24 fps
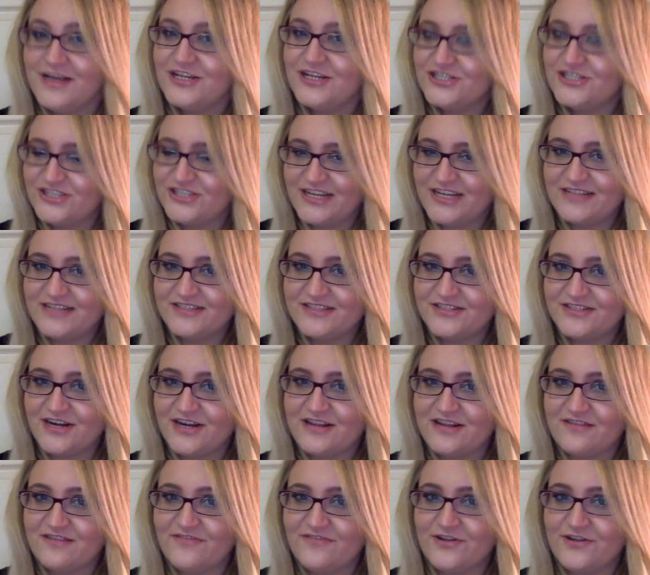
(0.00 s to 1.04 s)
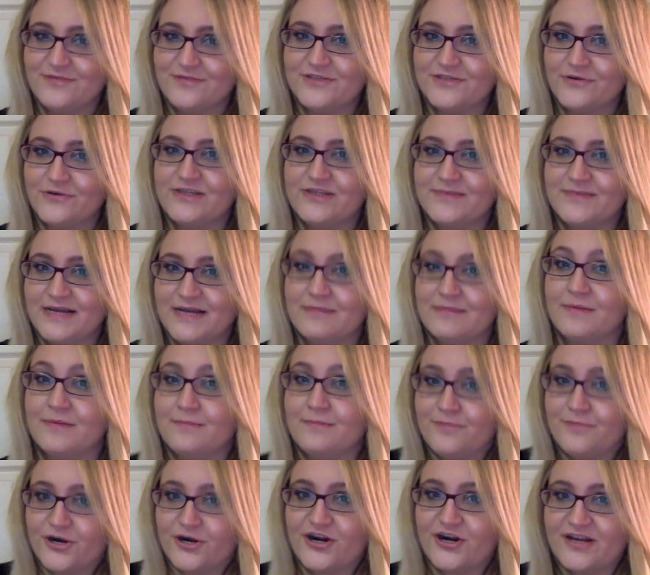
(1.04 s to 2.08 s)
chances are the film is going to become a
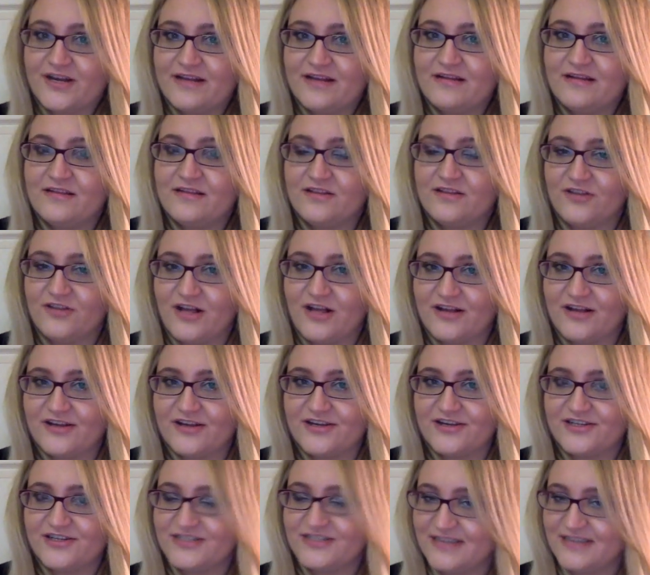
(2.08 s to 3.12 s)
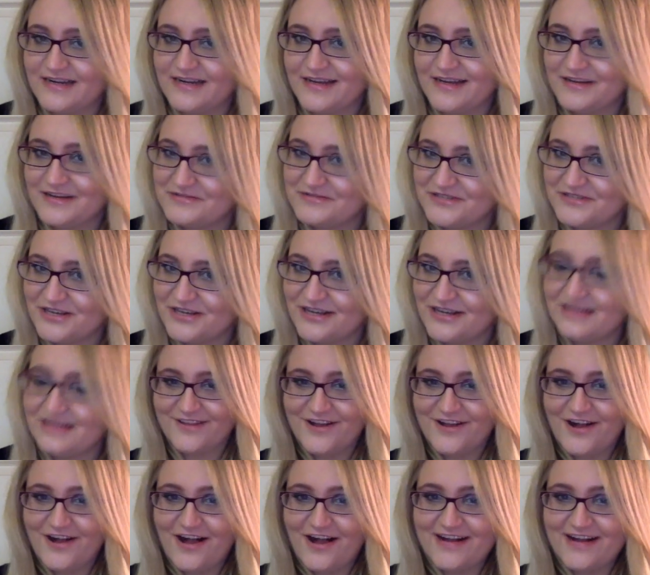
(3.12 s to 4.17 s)
burden the longer your study goes on.
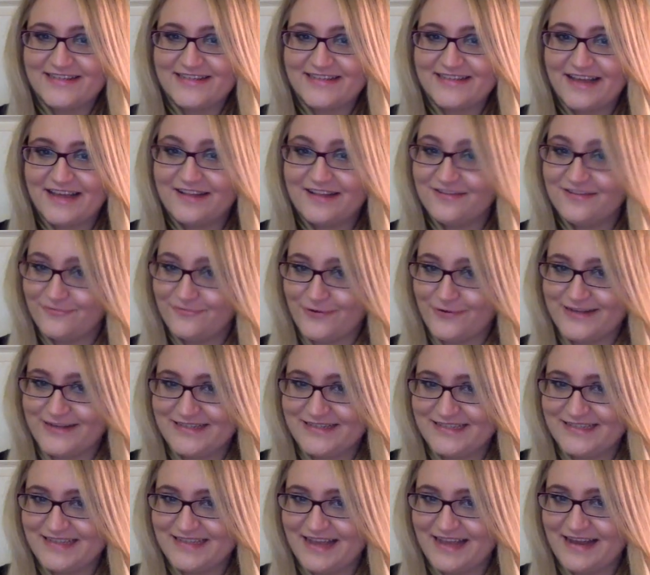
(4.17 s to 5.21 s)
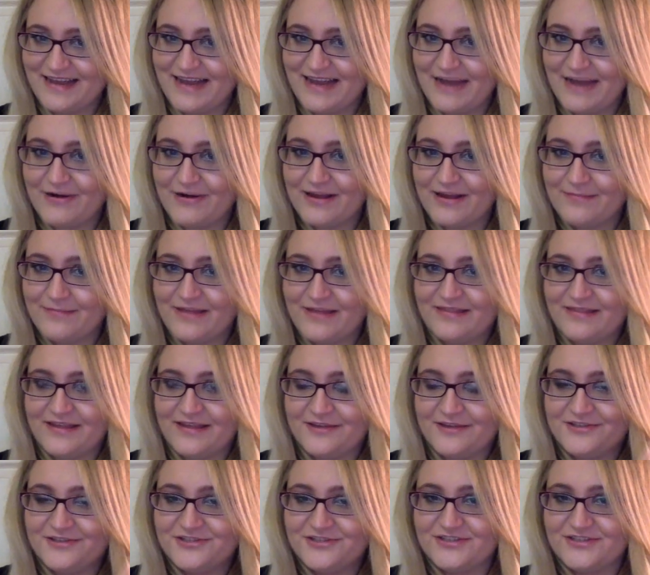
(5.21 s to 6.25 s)
On a scale of 1 to 10, I recommend that you
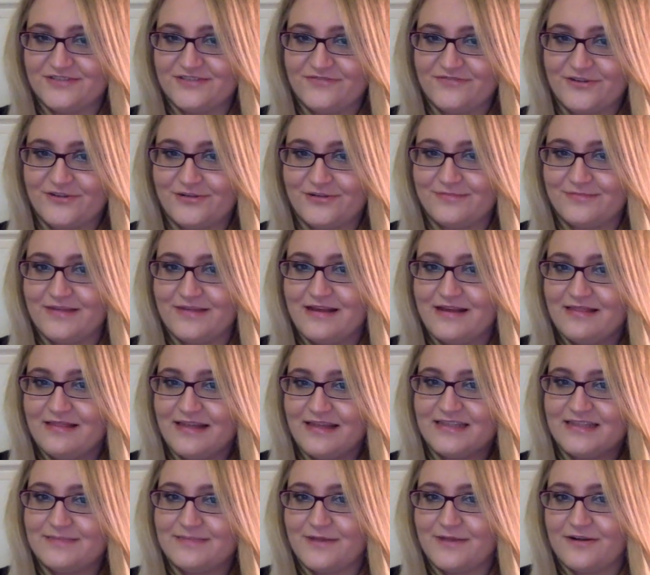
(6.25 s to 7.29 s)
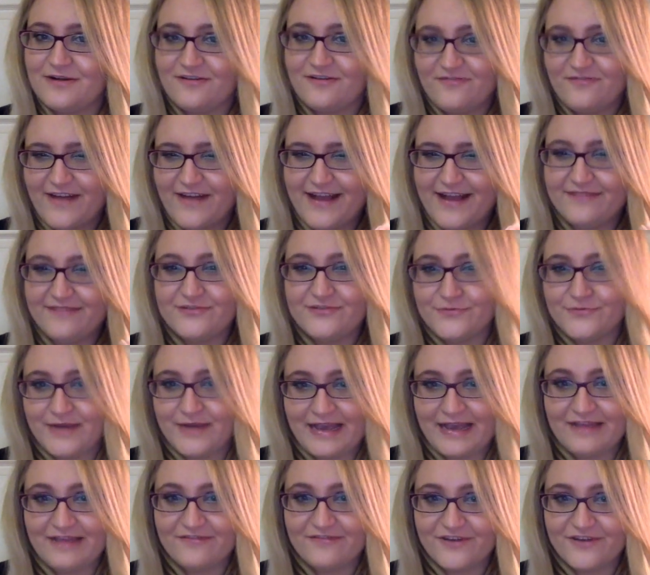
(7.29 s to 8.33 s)
choose a film that's about a 5 to an
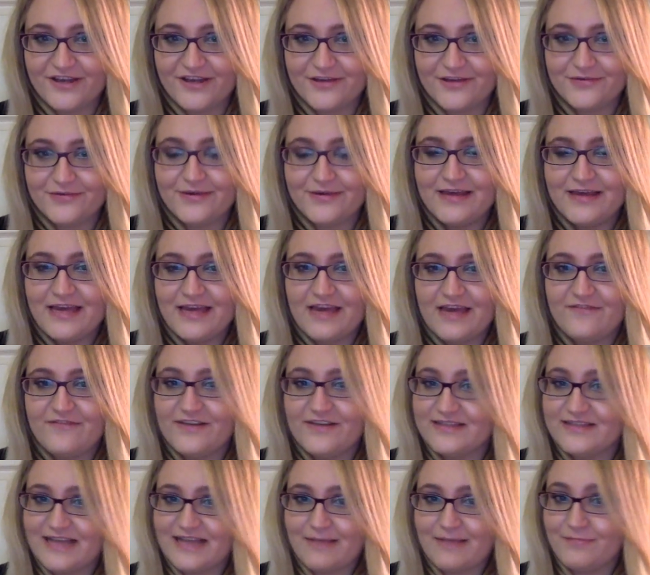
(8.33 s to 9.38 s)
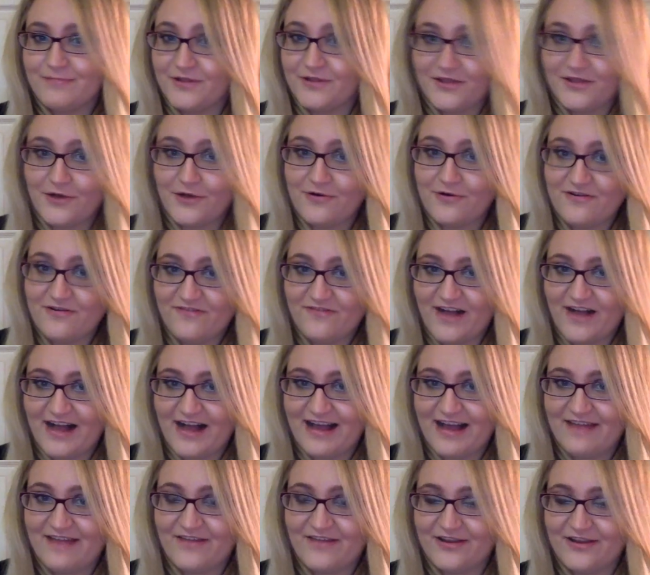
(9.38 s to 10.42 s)
8 for you. If it's below a
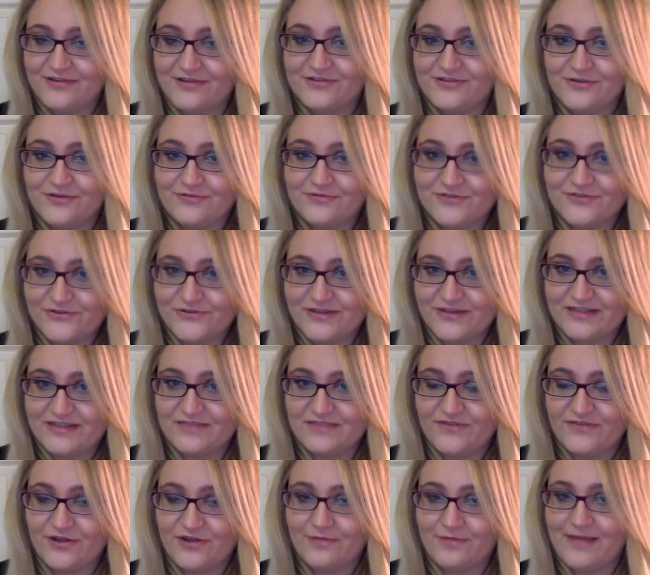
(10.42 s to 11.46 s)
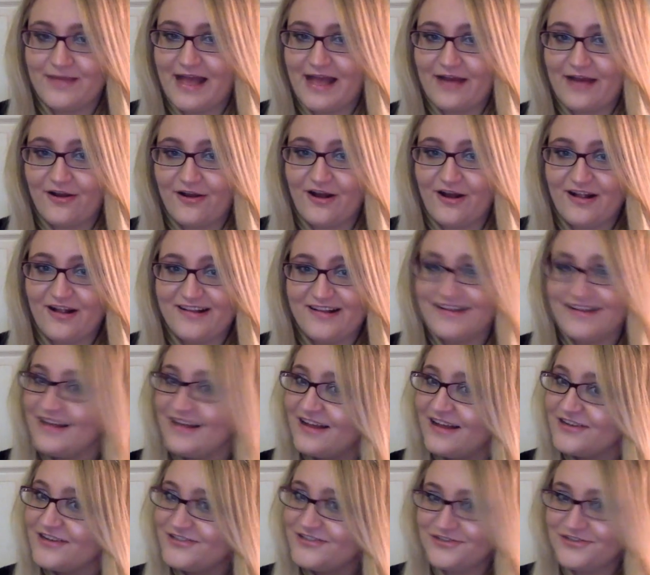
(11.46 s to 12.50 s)
5 and you don't enjoy this film at all,
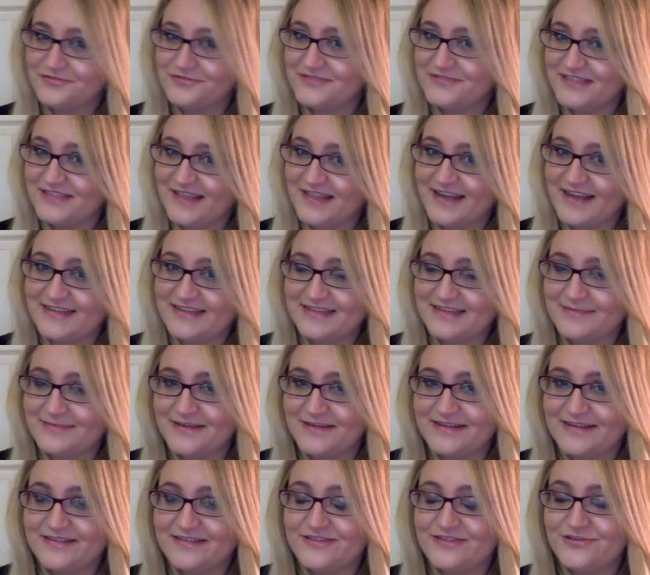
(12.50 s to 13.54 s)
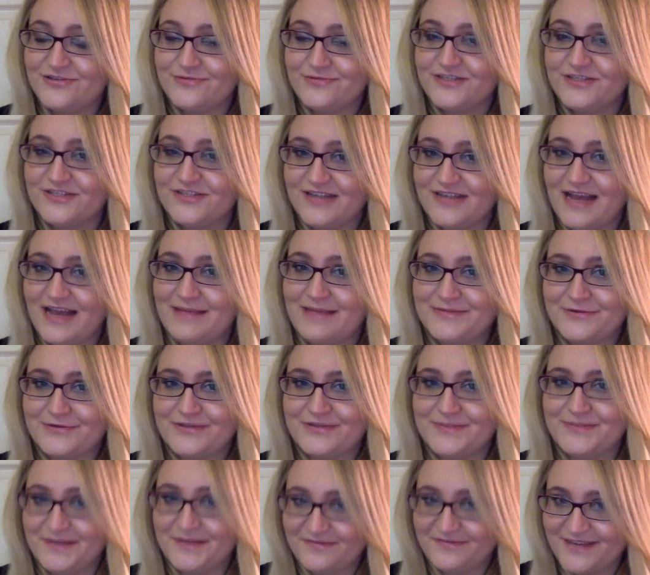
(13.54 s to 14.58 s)
don't select it because too much time is going to
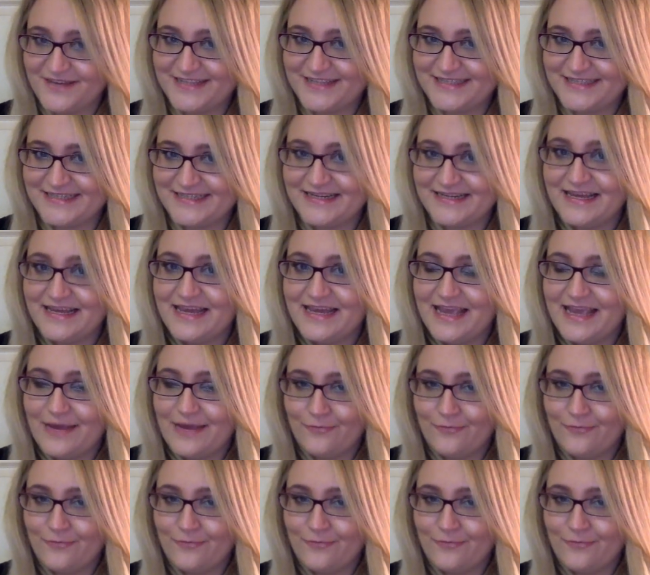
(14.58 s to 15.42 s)
be invested in